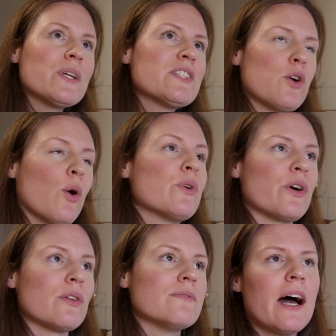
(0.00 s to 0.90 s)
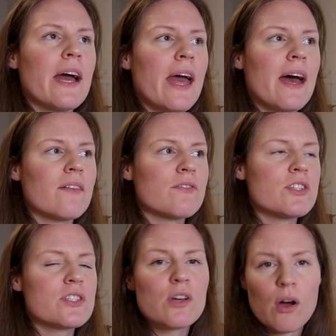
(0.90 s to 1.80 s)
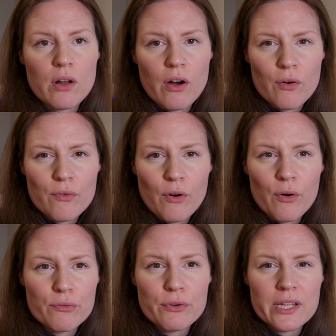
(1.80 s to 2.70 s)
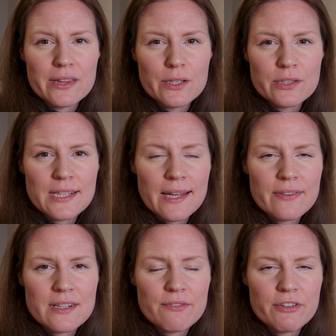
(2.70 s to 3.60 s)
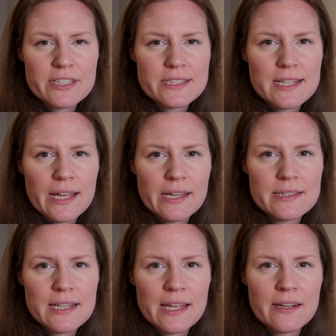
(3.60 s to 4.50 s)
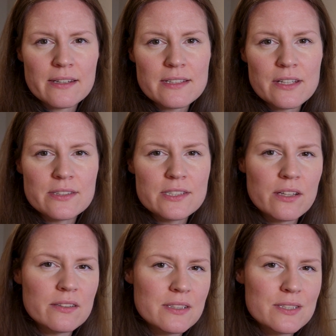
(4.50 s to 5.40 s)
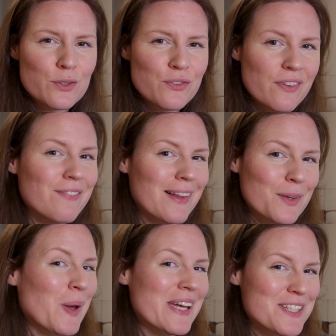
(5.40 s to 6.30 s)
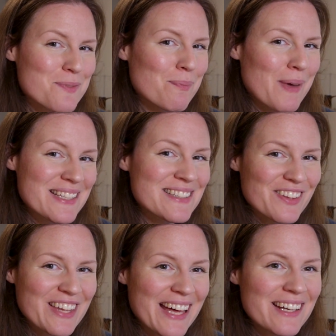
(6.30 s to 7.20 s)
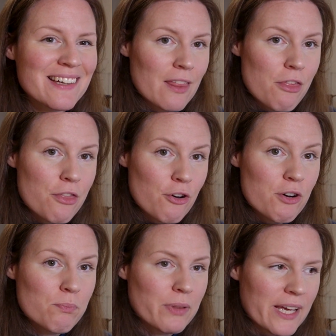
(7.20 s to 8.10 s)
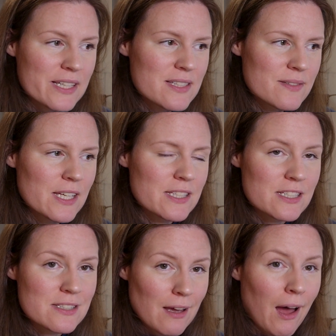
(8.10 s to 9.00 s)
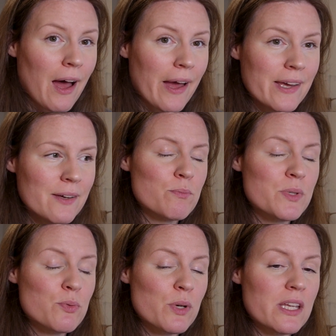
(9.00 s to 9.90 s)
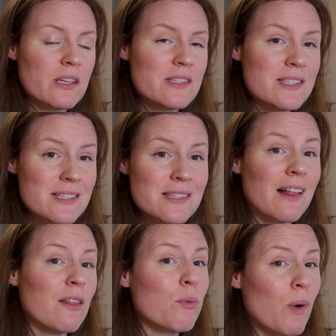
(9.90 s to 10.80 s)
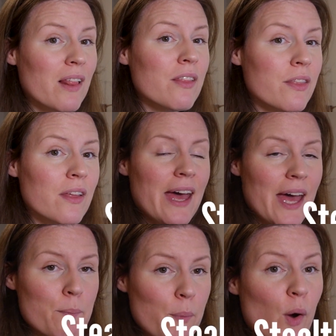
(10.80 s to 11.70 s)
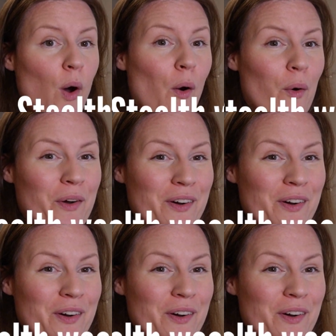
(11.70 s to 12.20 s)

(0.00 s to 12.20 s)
in total, I have just gone over and looked at the different aesthetics and done a sort of evaluation based on that. In third place is a tie between stealth wealth and boho.